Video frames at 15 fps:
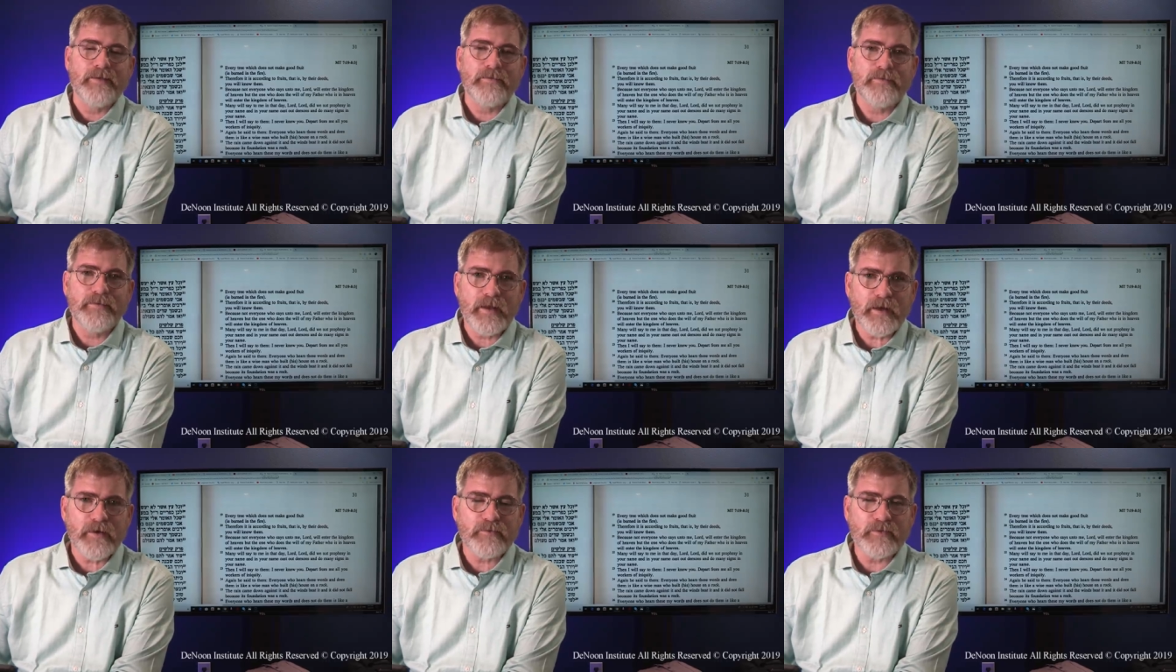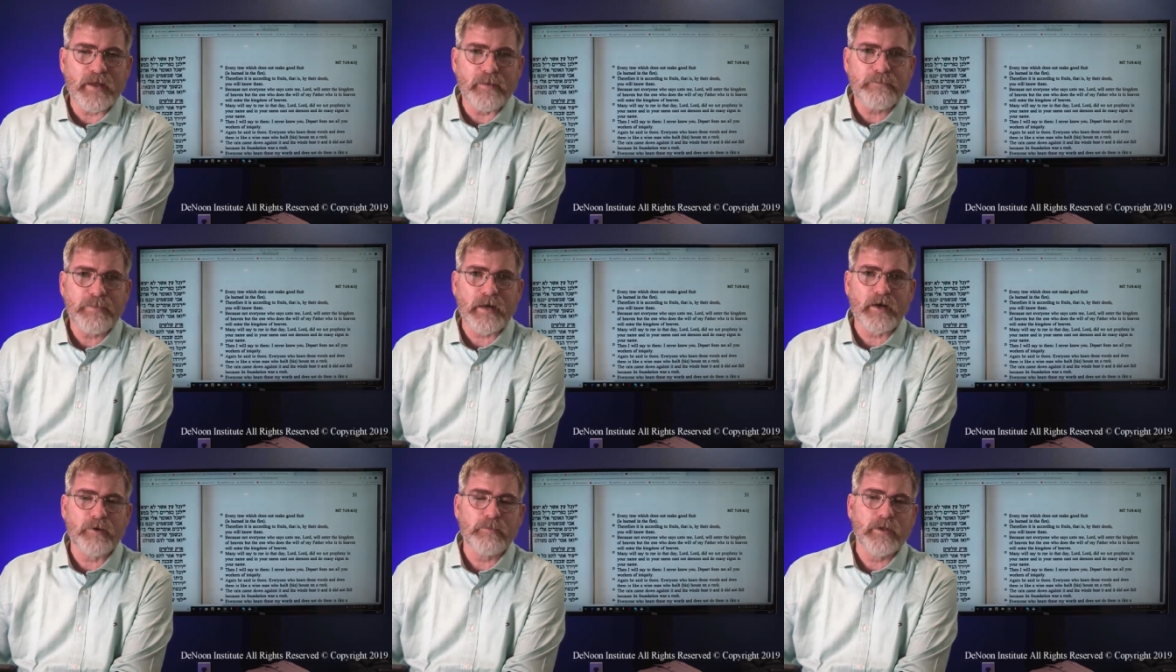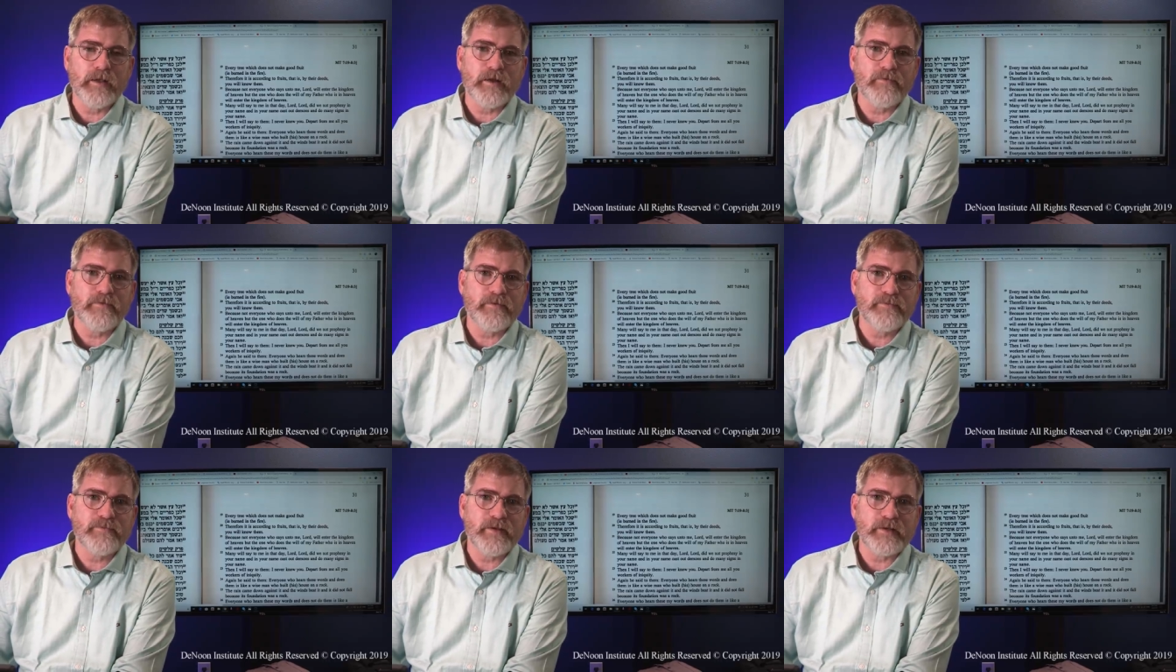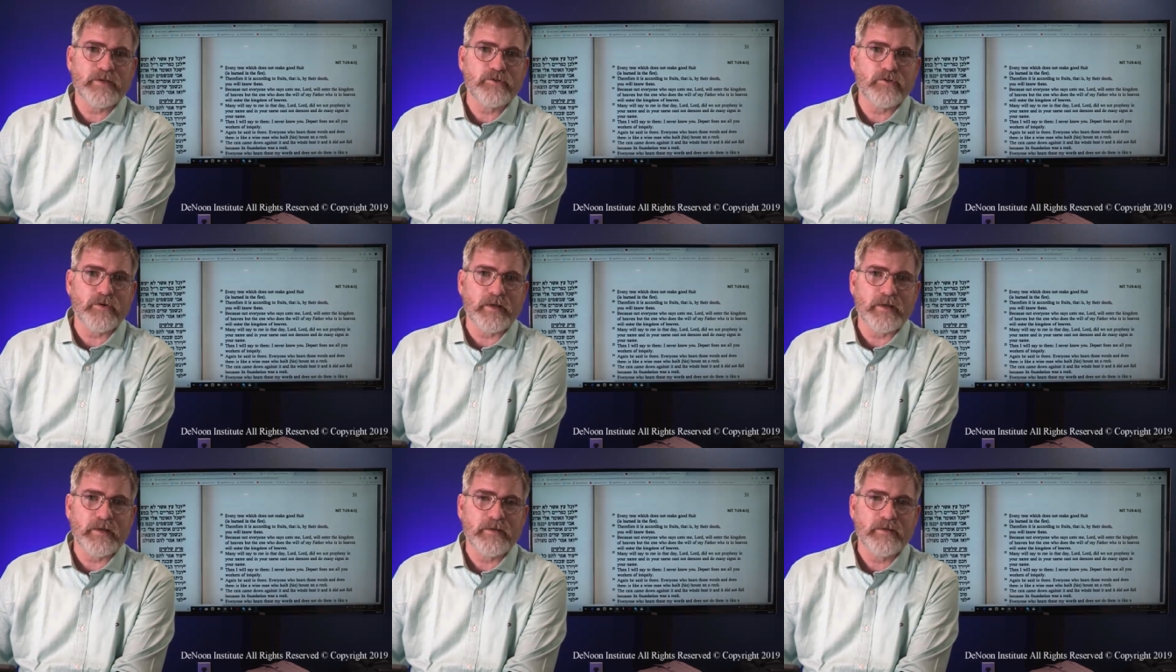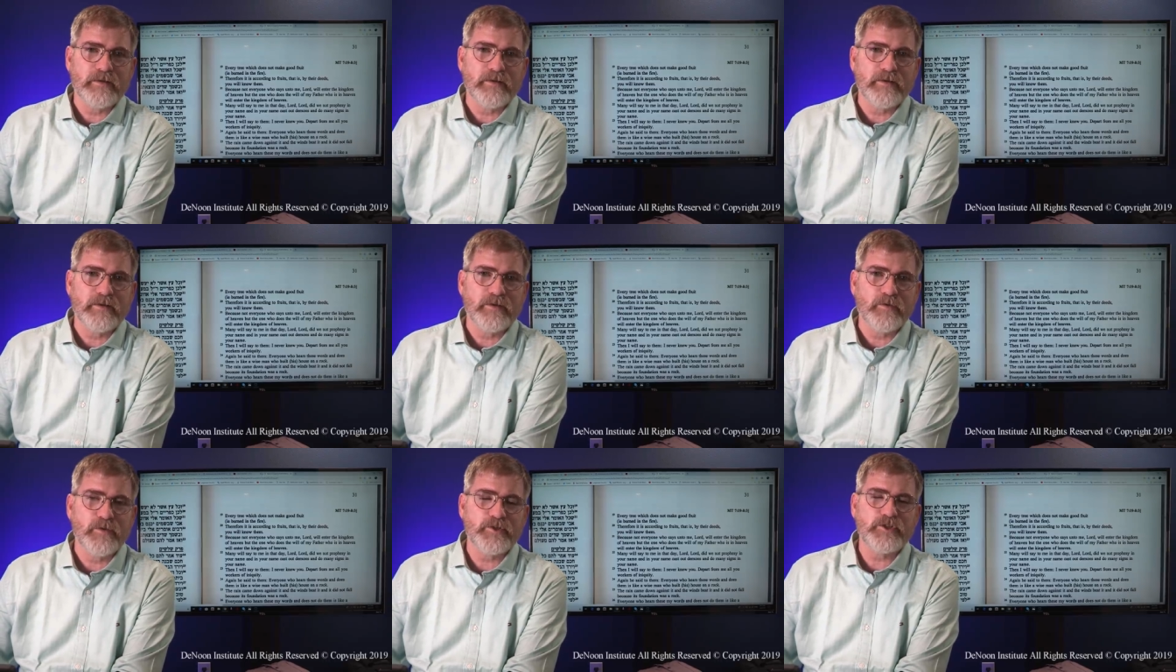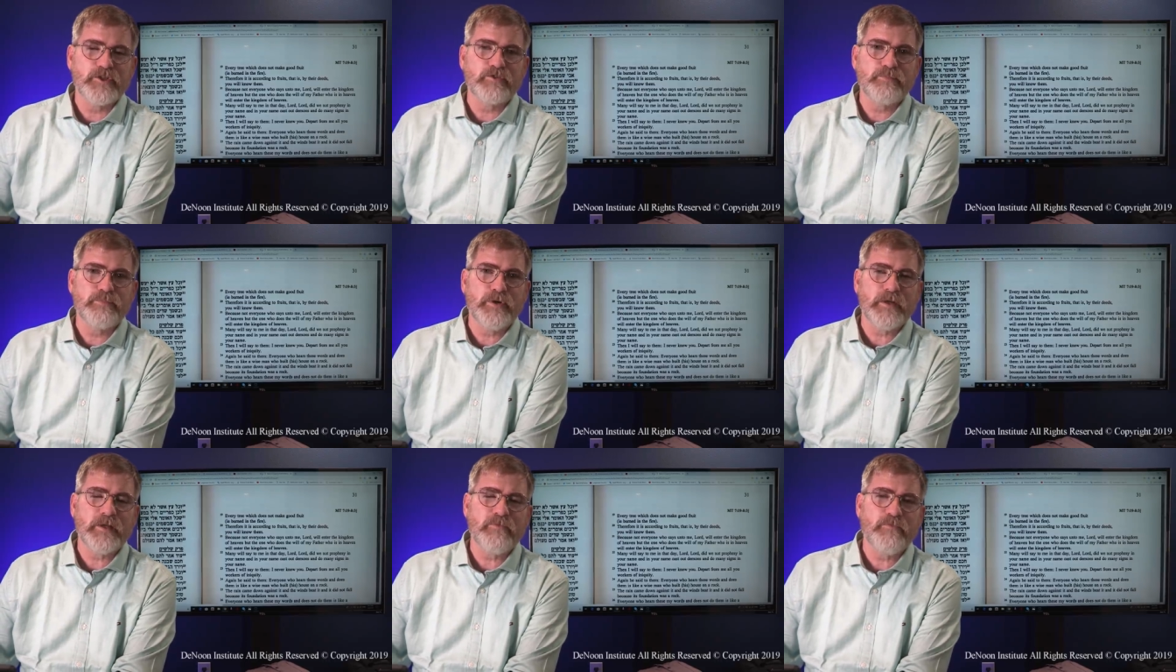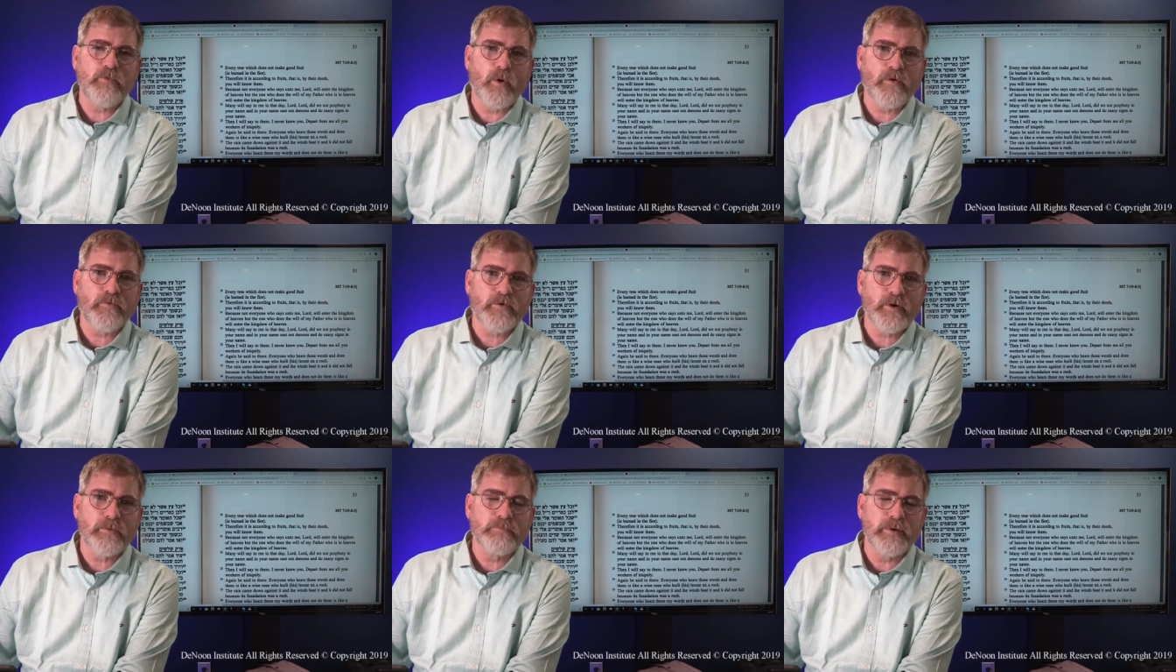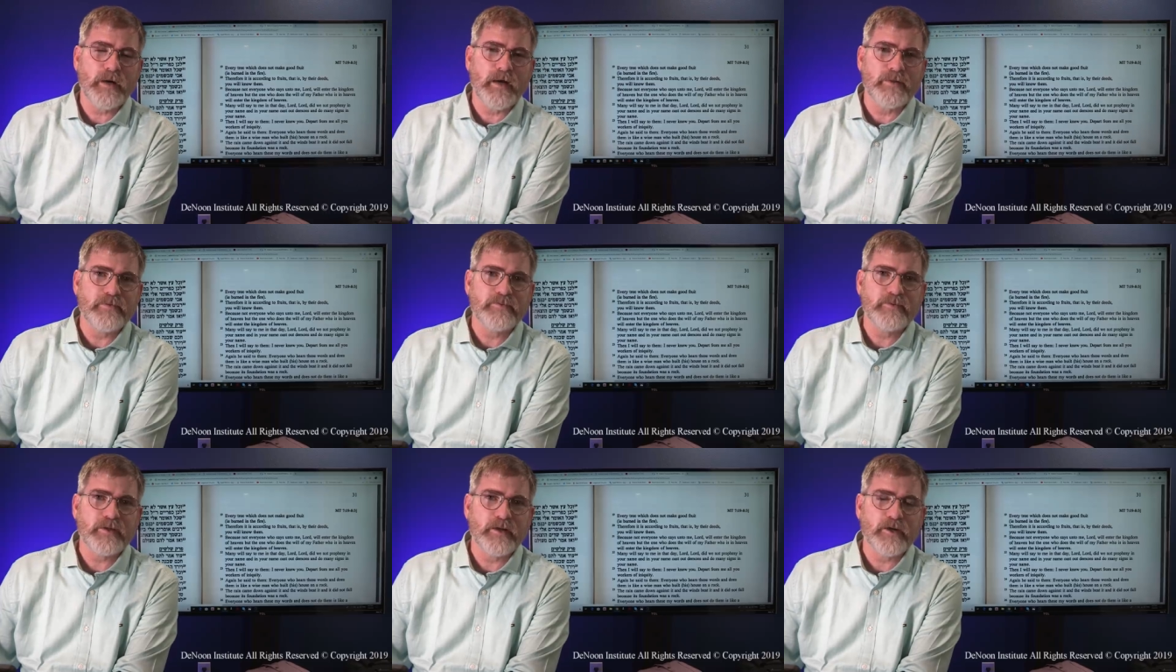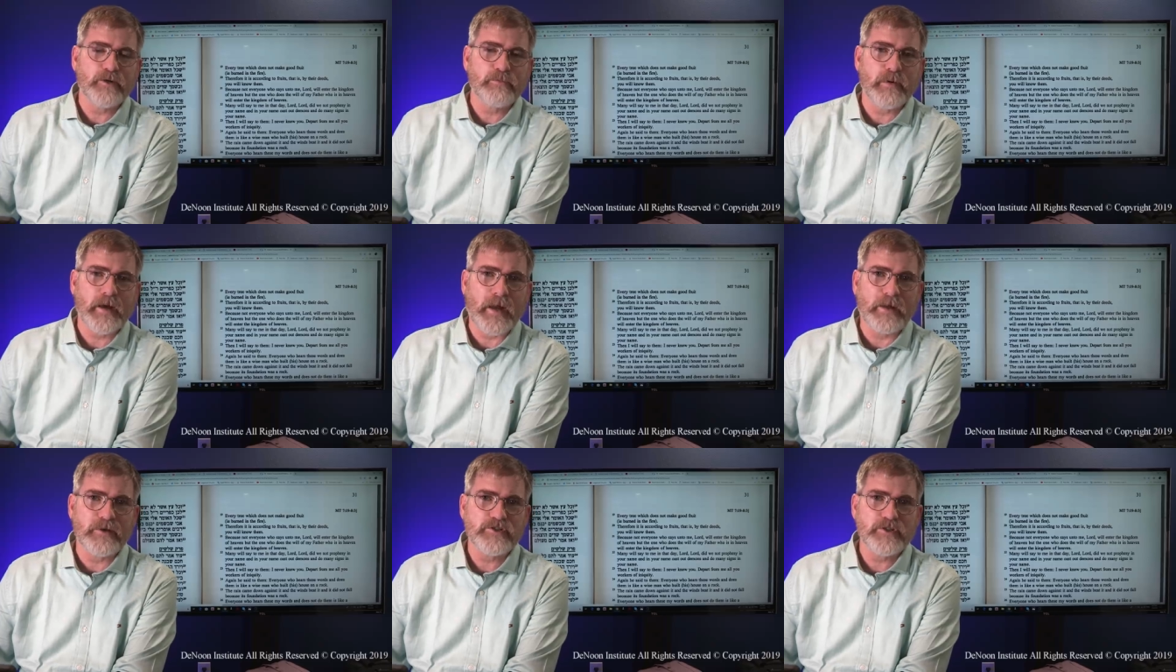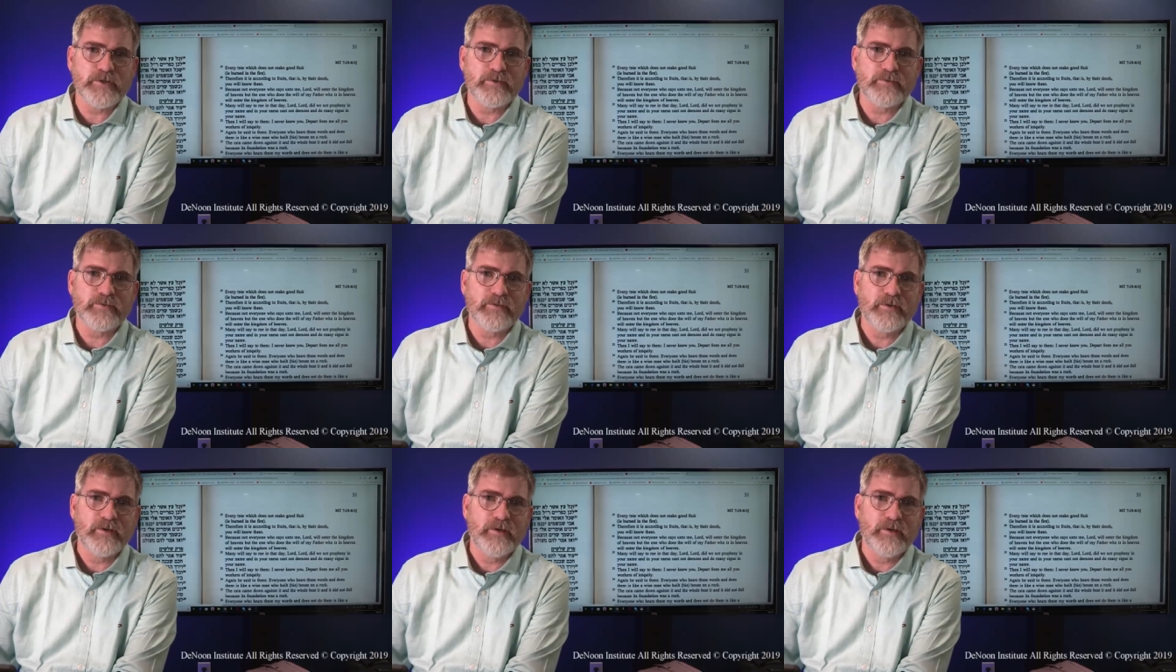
There's that parable of the fig tree when she's putting forth her buds and her branches.